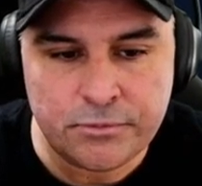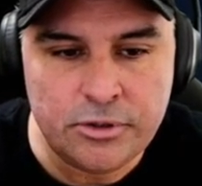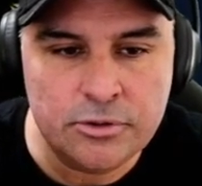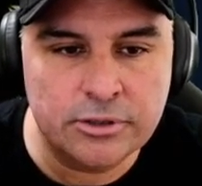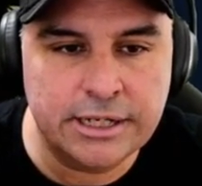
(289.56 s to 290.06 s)

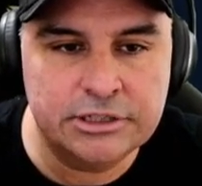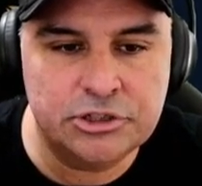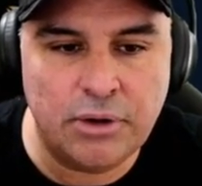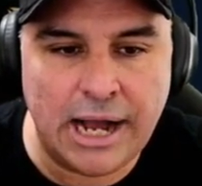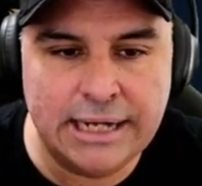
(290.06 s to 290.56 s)
Okay,
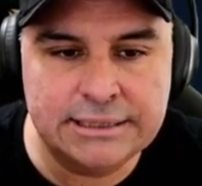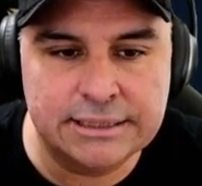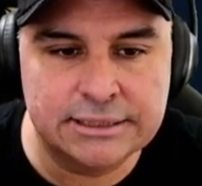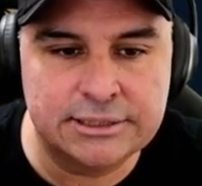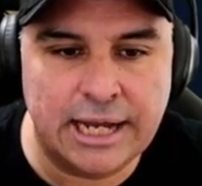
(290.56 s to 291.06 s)
so
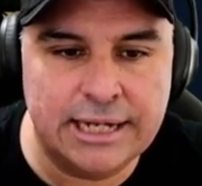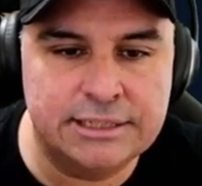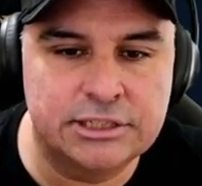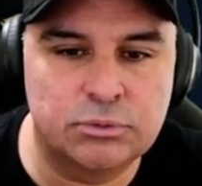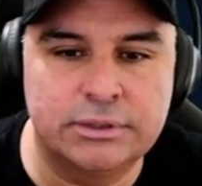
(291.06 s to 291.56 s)
Isis,
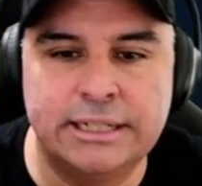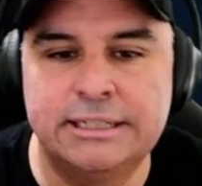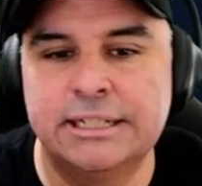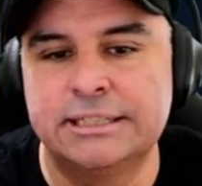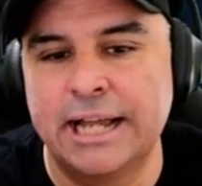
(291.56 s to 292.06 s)
what they
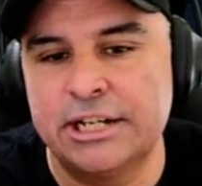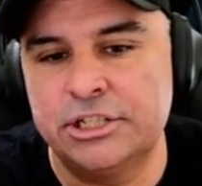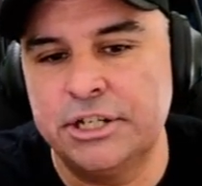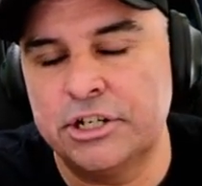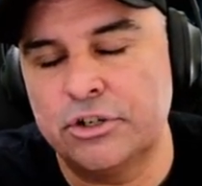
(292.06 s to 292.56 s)
did is they
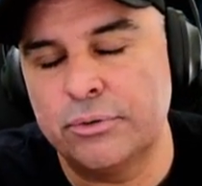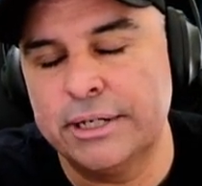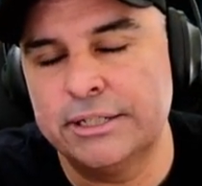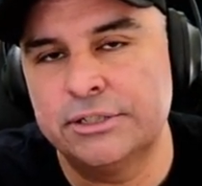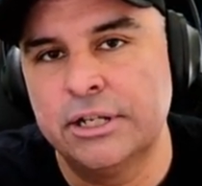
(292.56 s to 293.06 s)
actually
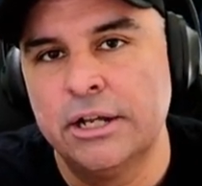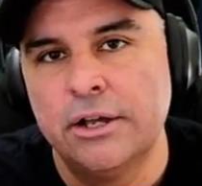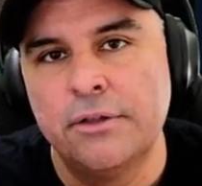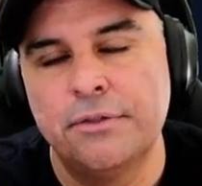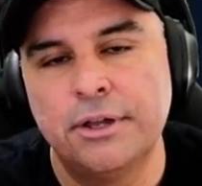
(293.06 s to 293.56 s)
increased
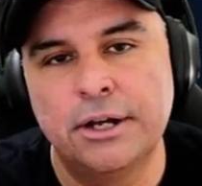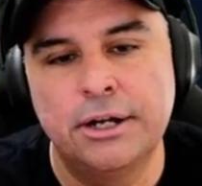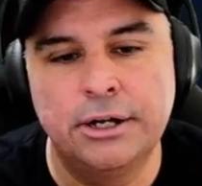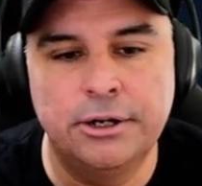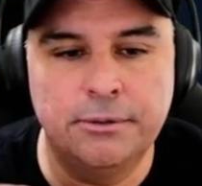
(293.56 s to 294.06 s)
the
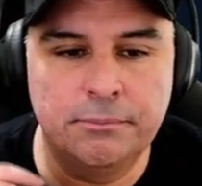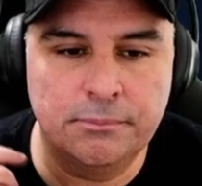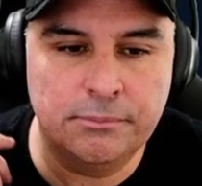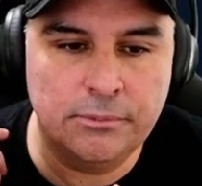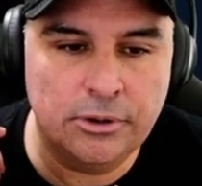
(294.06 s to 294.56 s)

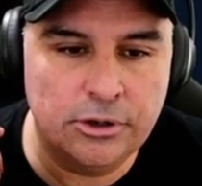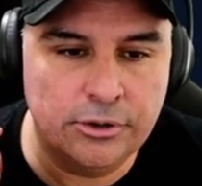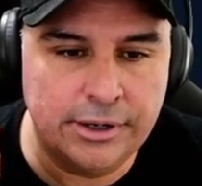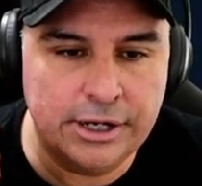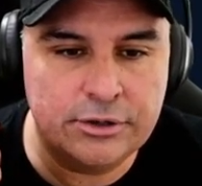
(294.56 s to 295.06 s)

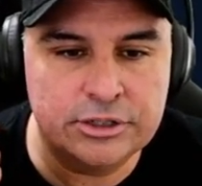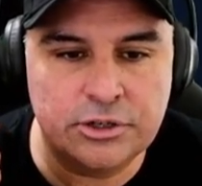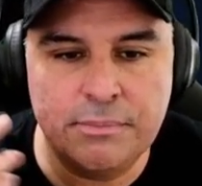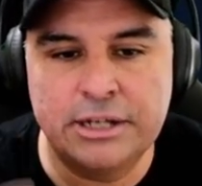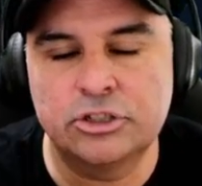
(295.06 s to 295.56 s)

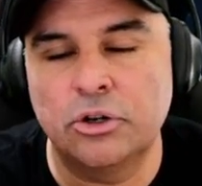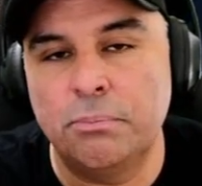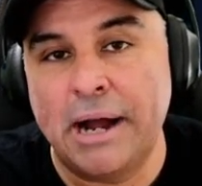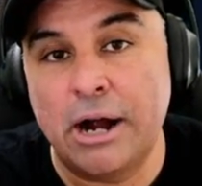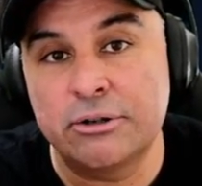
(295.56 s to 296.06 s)
her magical
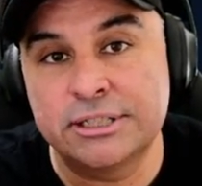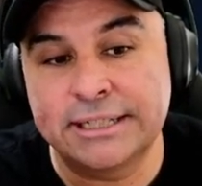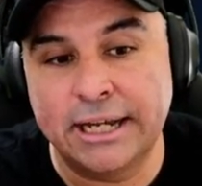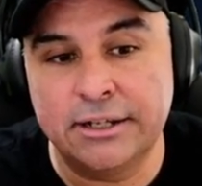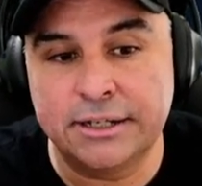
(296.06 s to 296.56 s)
power
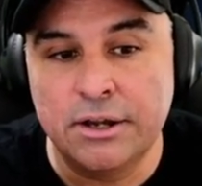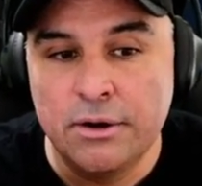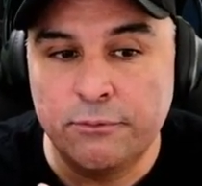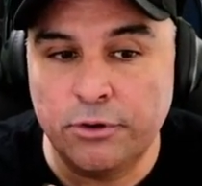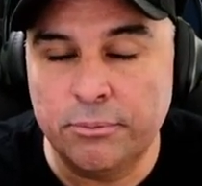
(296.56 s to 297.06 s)
scaling
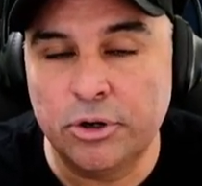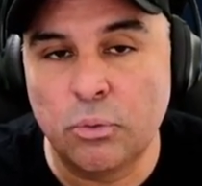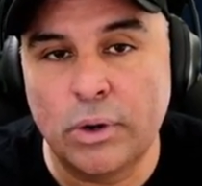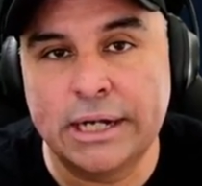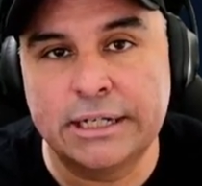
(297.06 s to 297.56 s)
from her
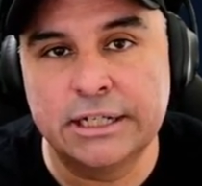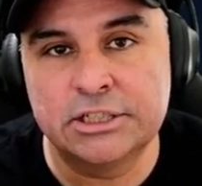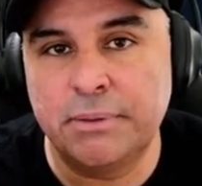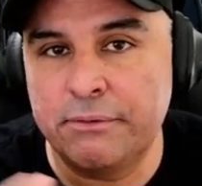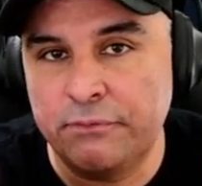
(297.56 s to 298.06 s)
wind
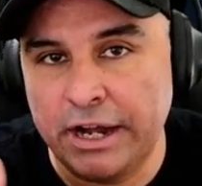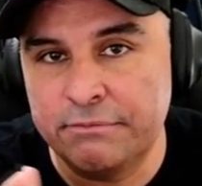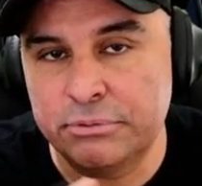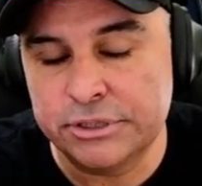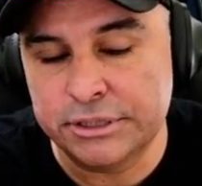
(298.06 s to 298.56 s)
gust by
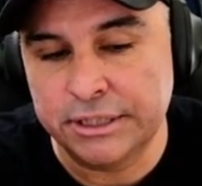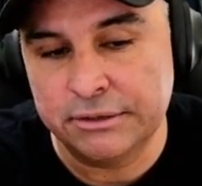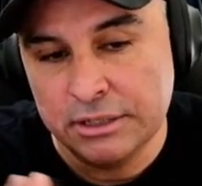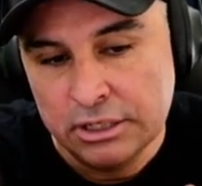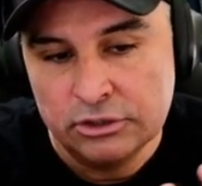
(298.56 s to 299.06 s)
5%.
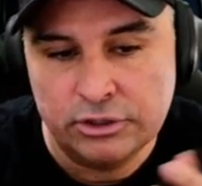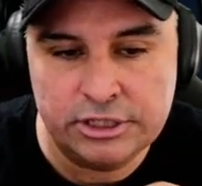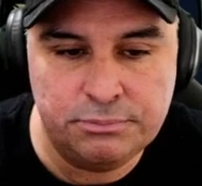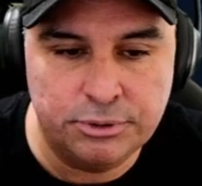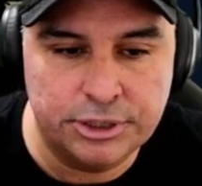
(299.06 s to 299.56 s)
So
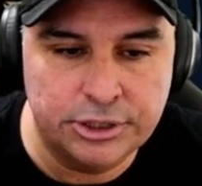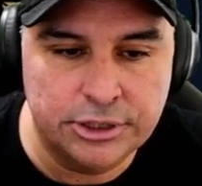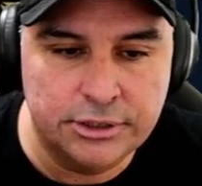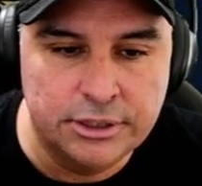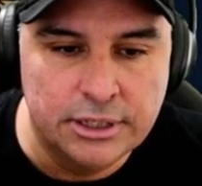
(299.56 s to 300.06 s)
that's pretty good.